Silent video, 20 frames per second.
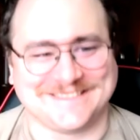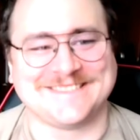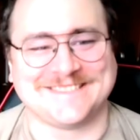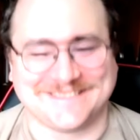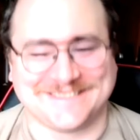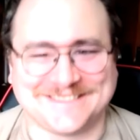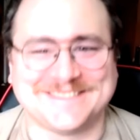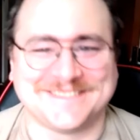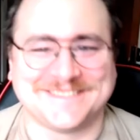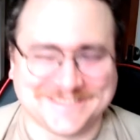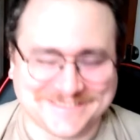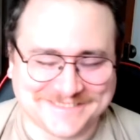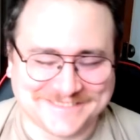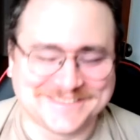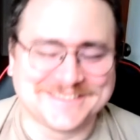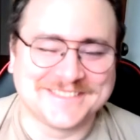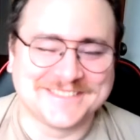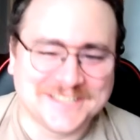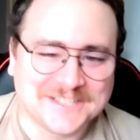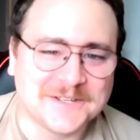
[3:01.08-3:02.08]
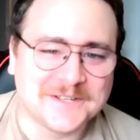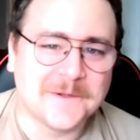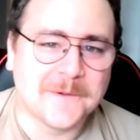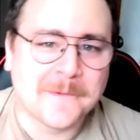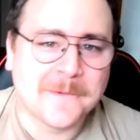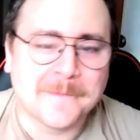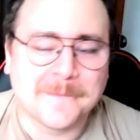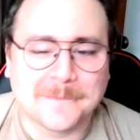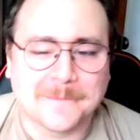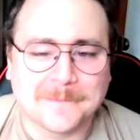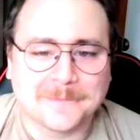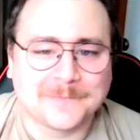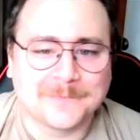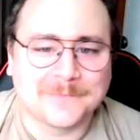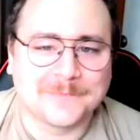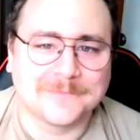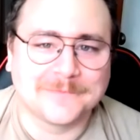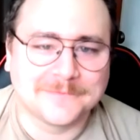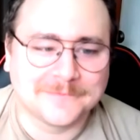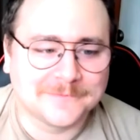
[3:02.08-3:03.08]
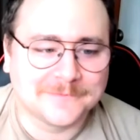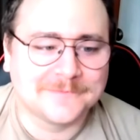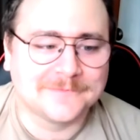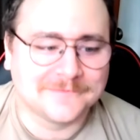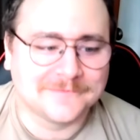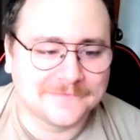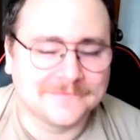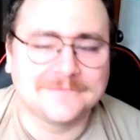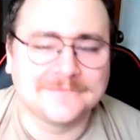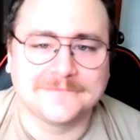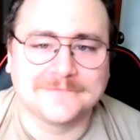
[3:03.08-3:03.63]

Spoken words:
you've got your height as